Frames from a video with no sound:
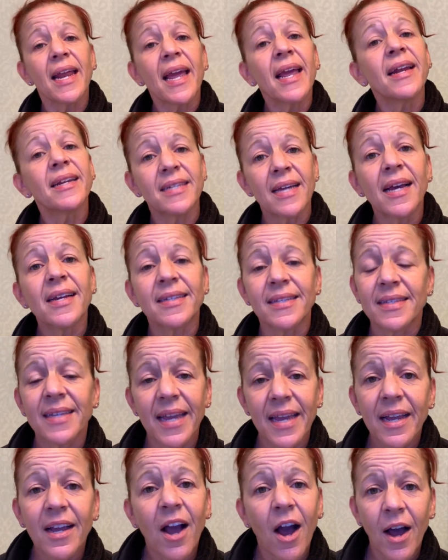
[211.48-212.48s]
It does
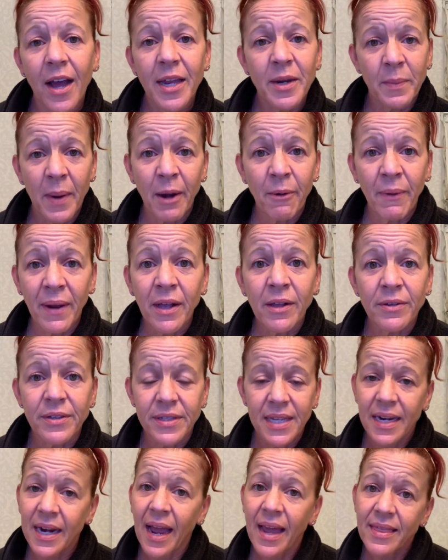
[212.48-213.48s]
get caught in my
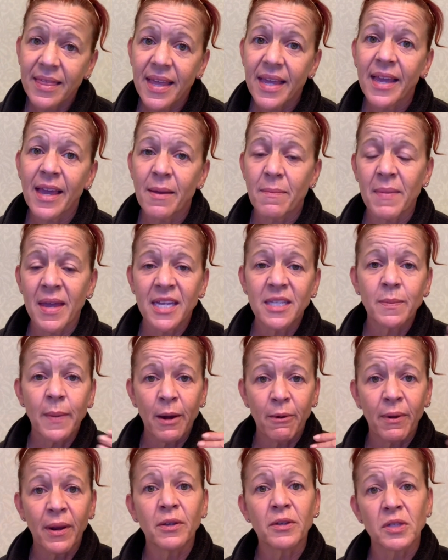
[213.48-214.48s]
wrinkles and I think it makes my
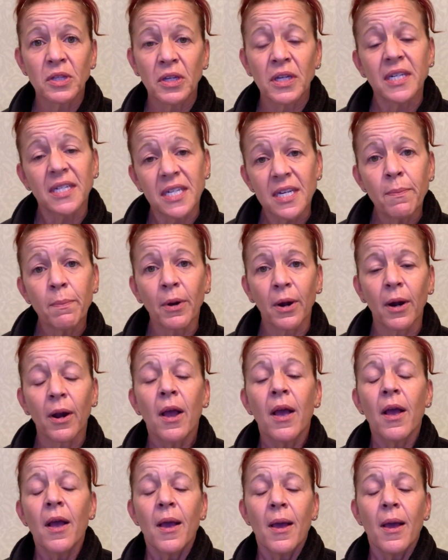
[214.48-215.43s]
wrinkles look deeper